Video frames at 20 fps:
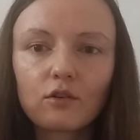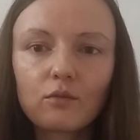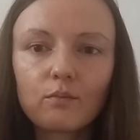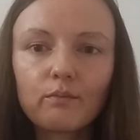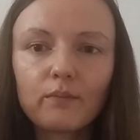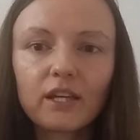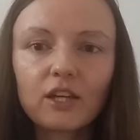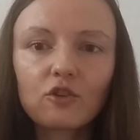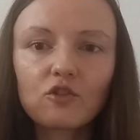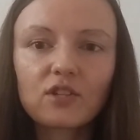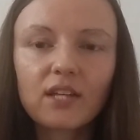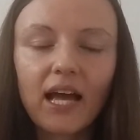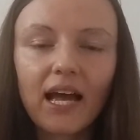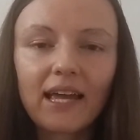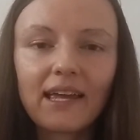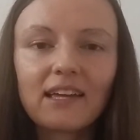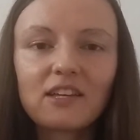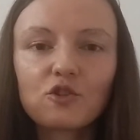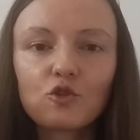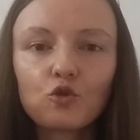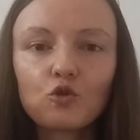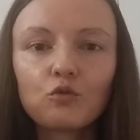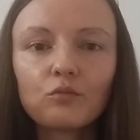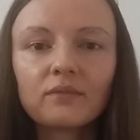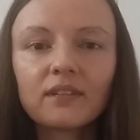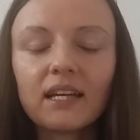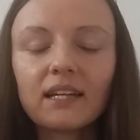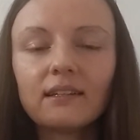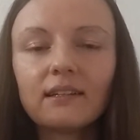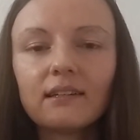Because I
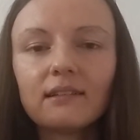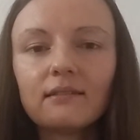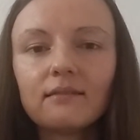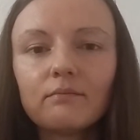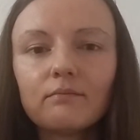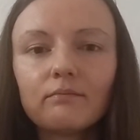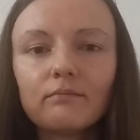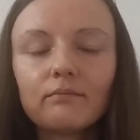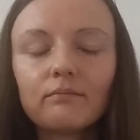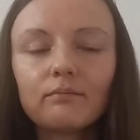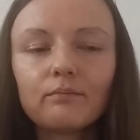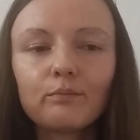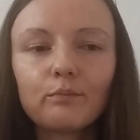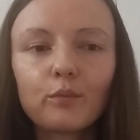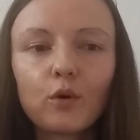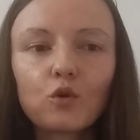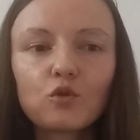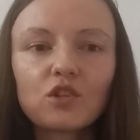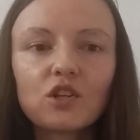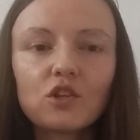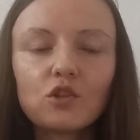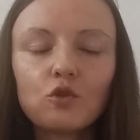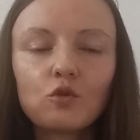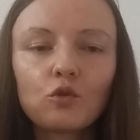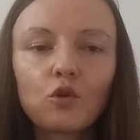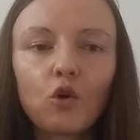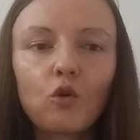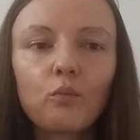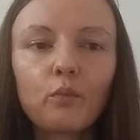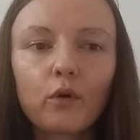assume that it poses you
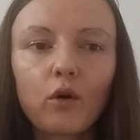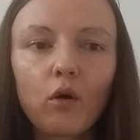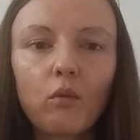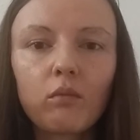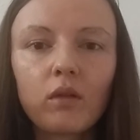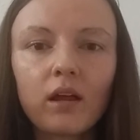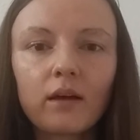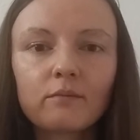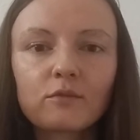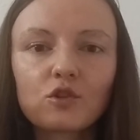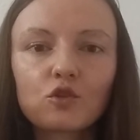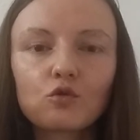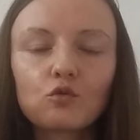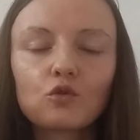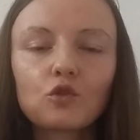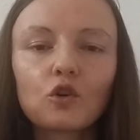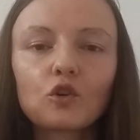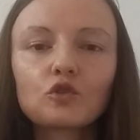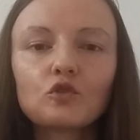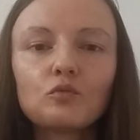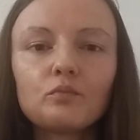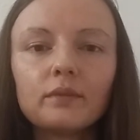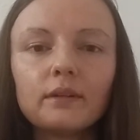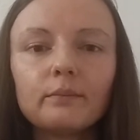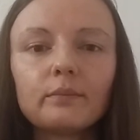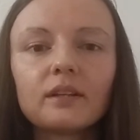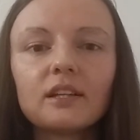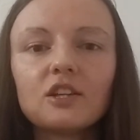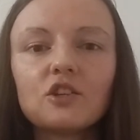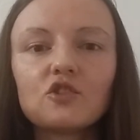no problems to talk to
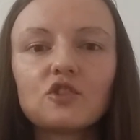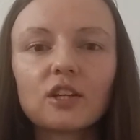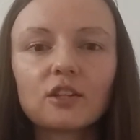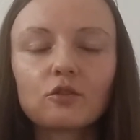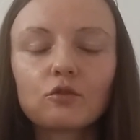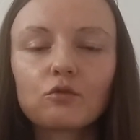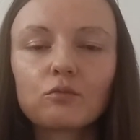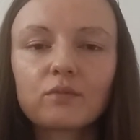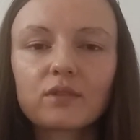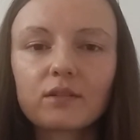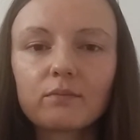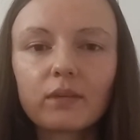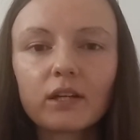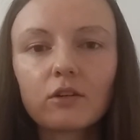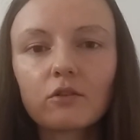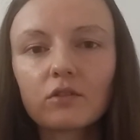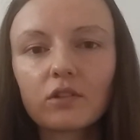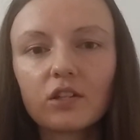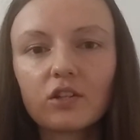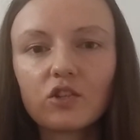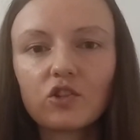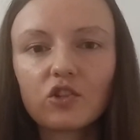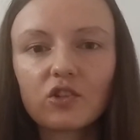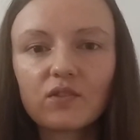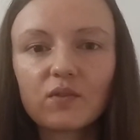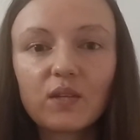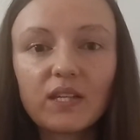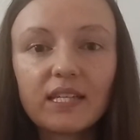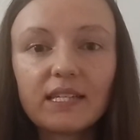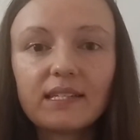people in chat rooms, because it's
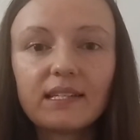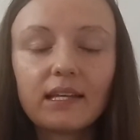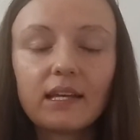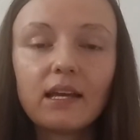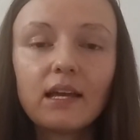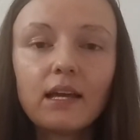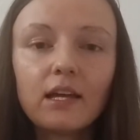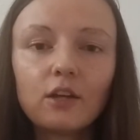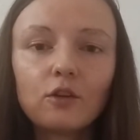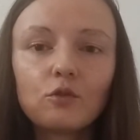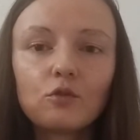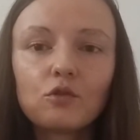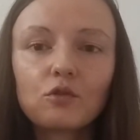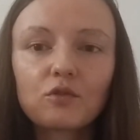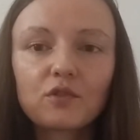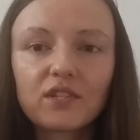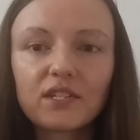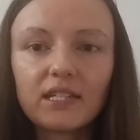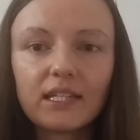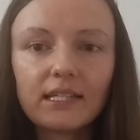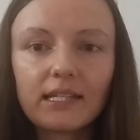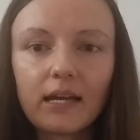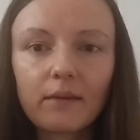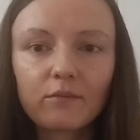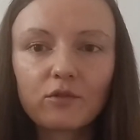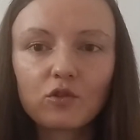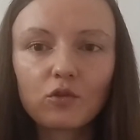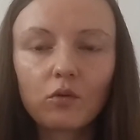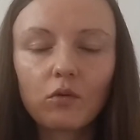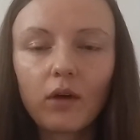just easy. You don't see
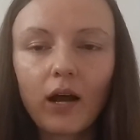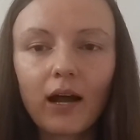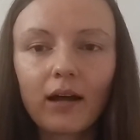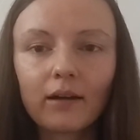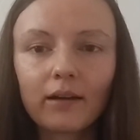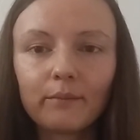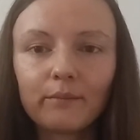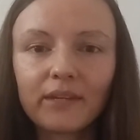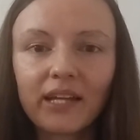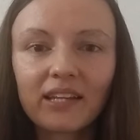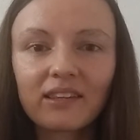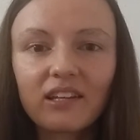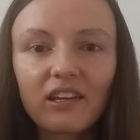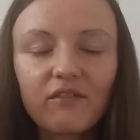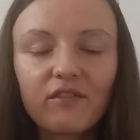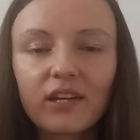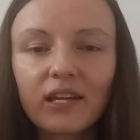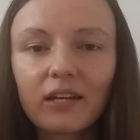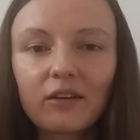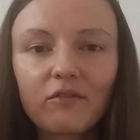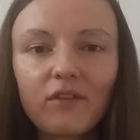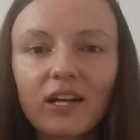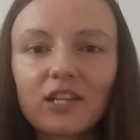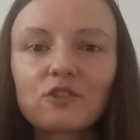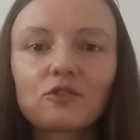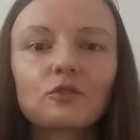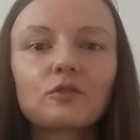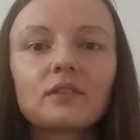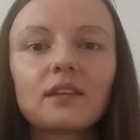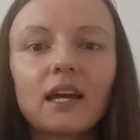them. So I'm not giving
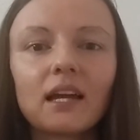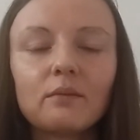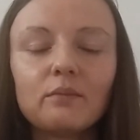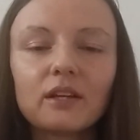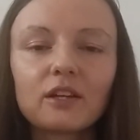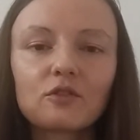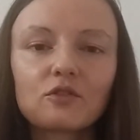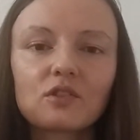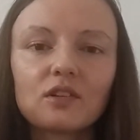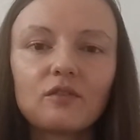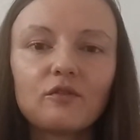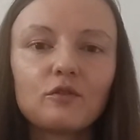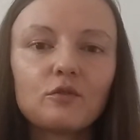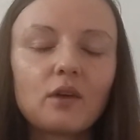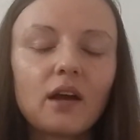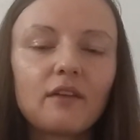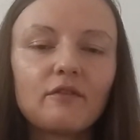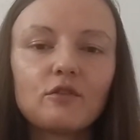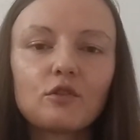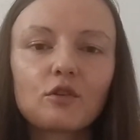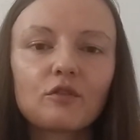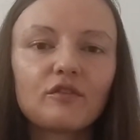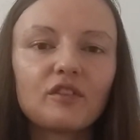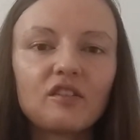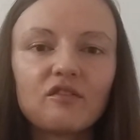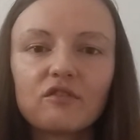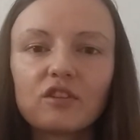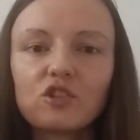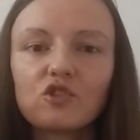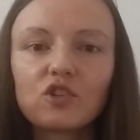advice on that, because if you have your
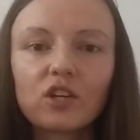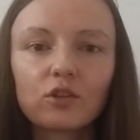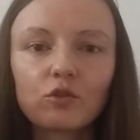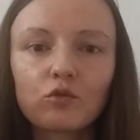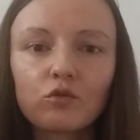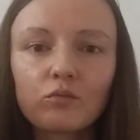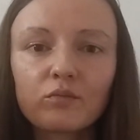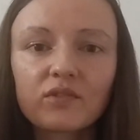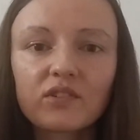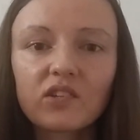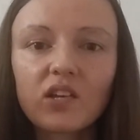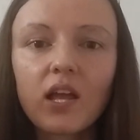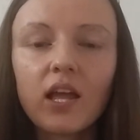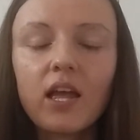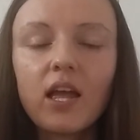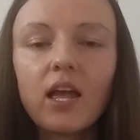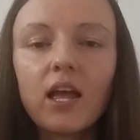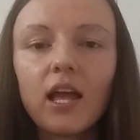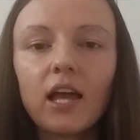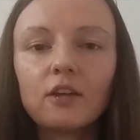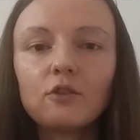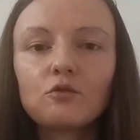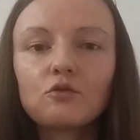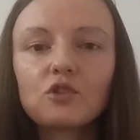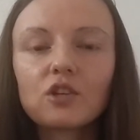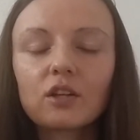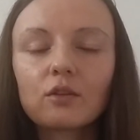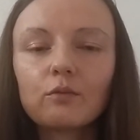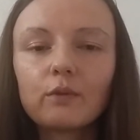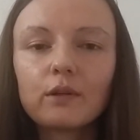favorite chat rooms and you
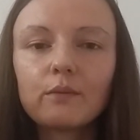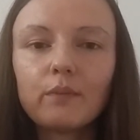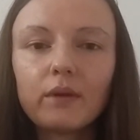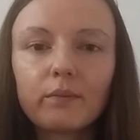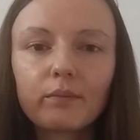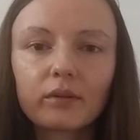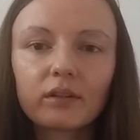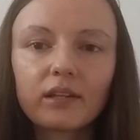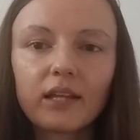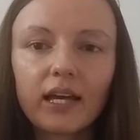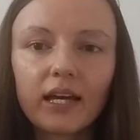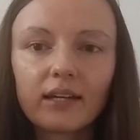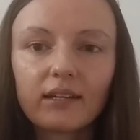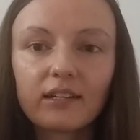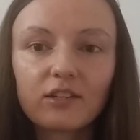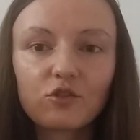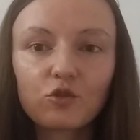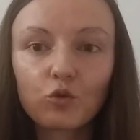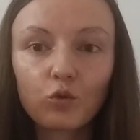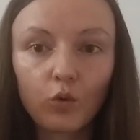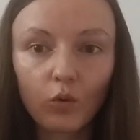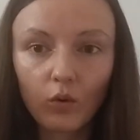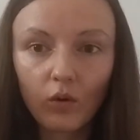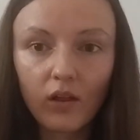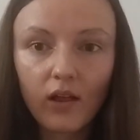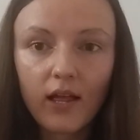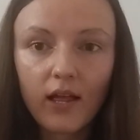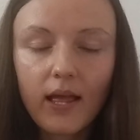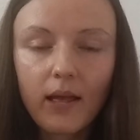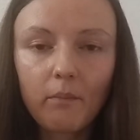chat with people there, that's
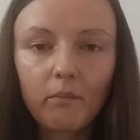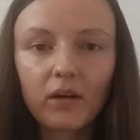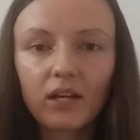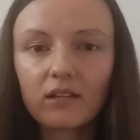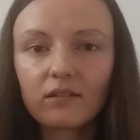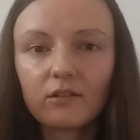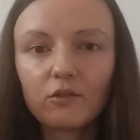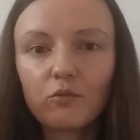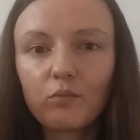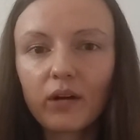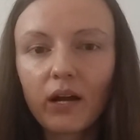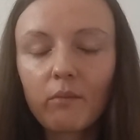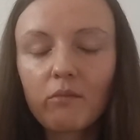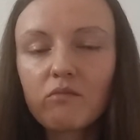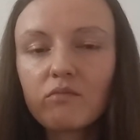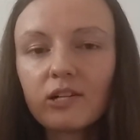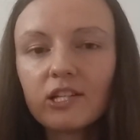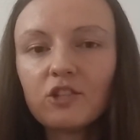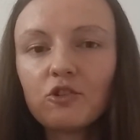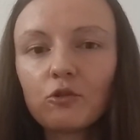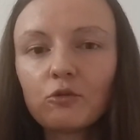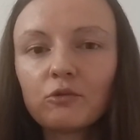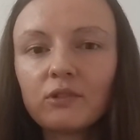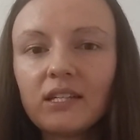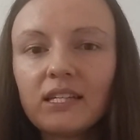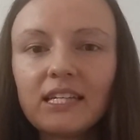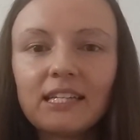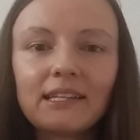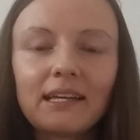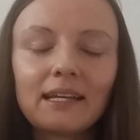cool. But you probably don't
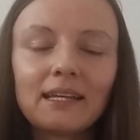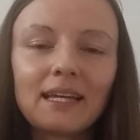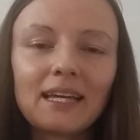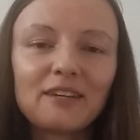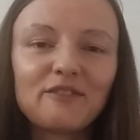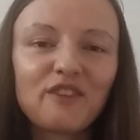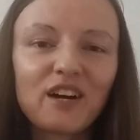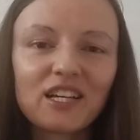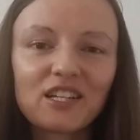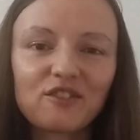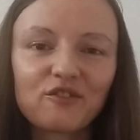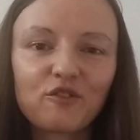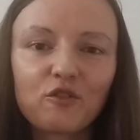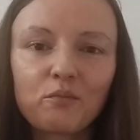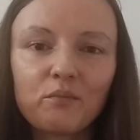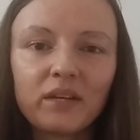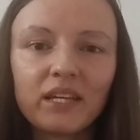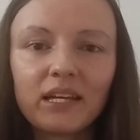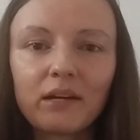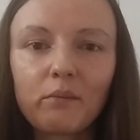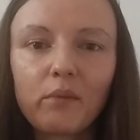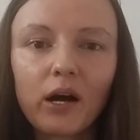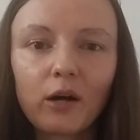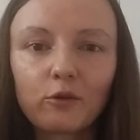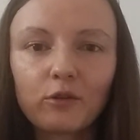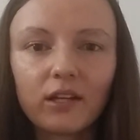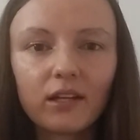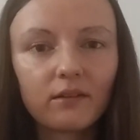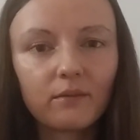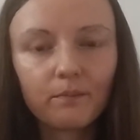need any advice from me
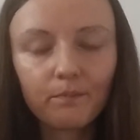about it.